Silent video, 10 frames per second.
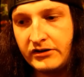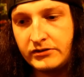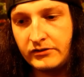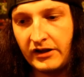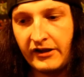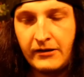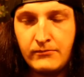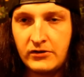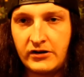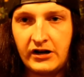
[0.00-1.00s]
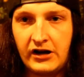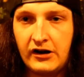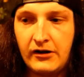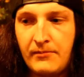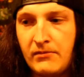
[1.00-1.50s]
So they keep marking it
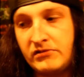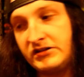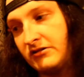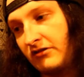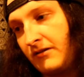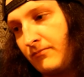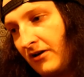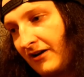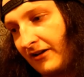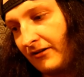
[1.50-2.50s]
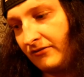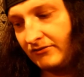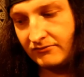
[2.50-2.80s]
up, and we still keep buying it.